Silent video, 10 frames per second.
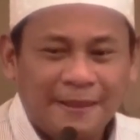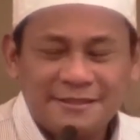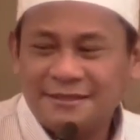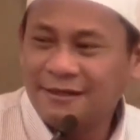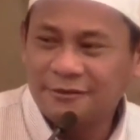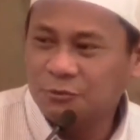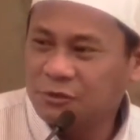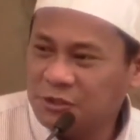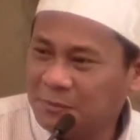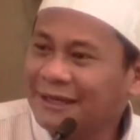started to
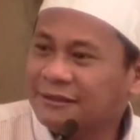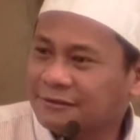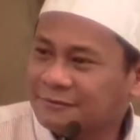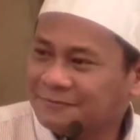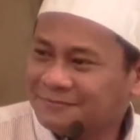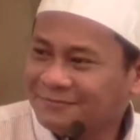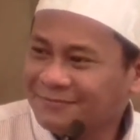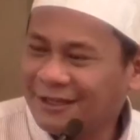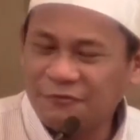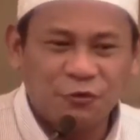worship idol
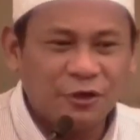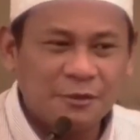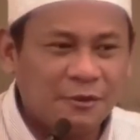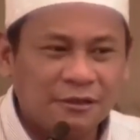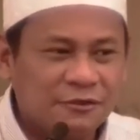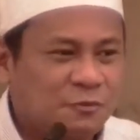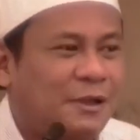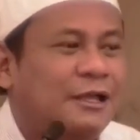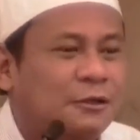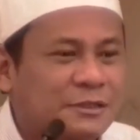and forget about Allah
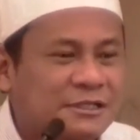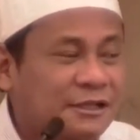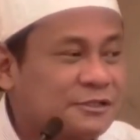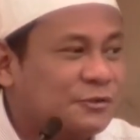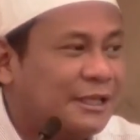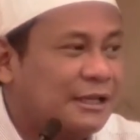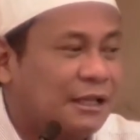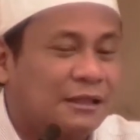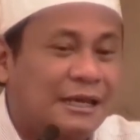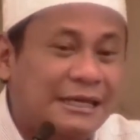subhanahu wa ta'ala, so that
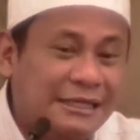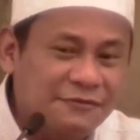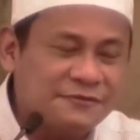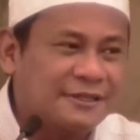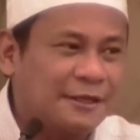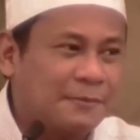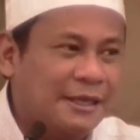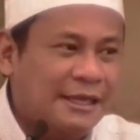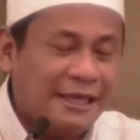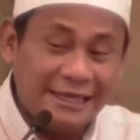Allah lifts them
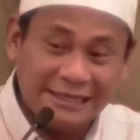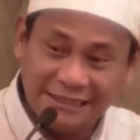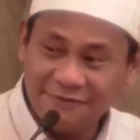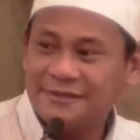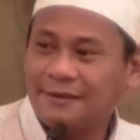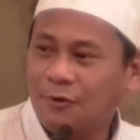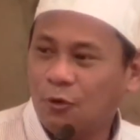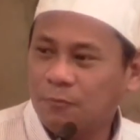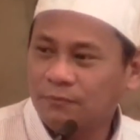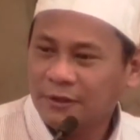and gives them
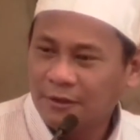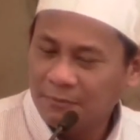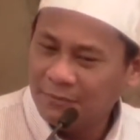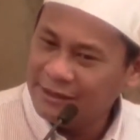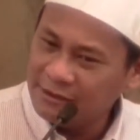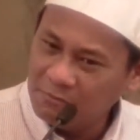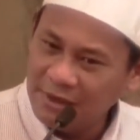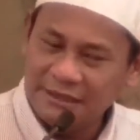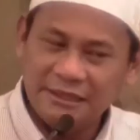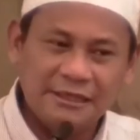hope by
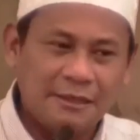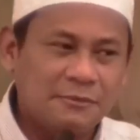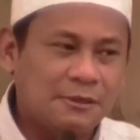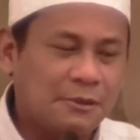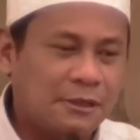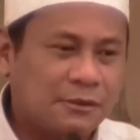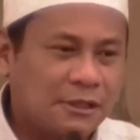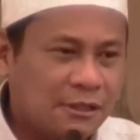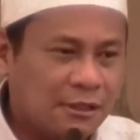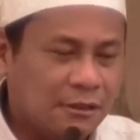reminding them about
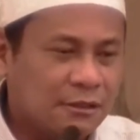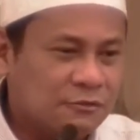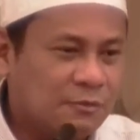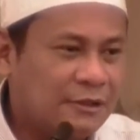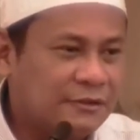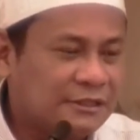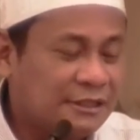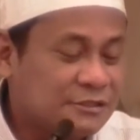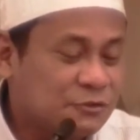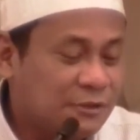Allah subhanahu wa
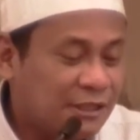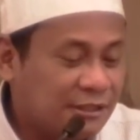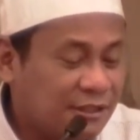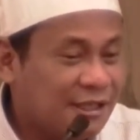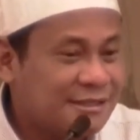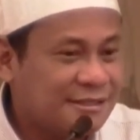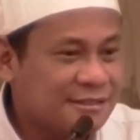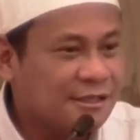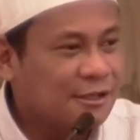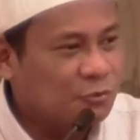ta'ala, so that their
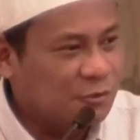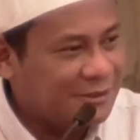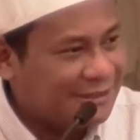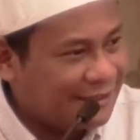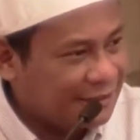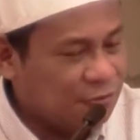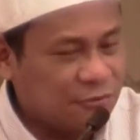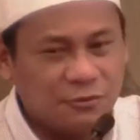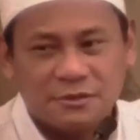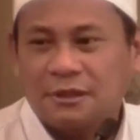deeds will be
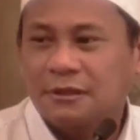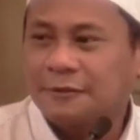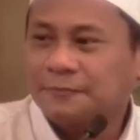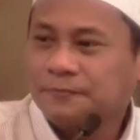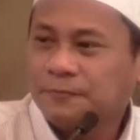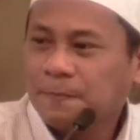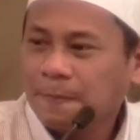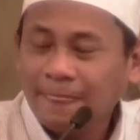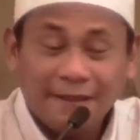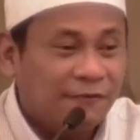directed towards Allah.
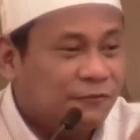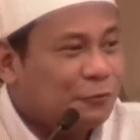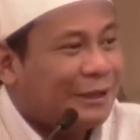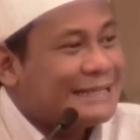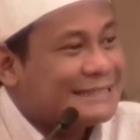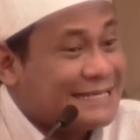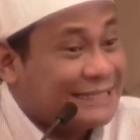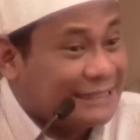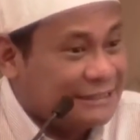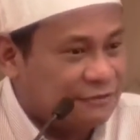And so as
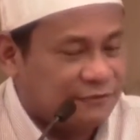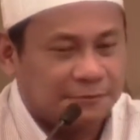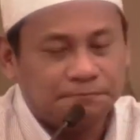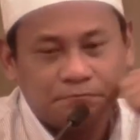his Khalifa,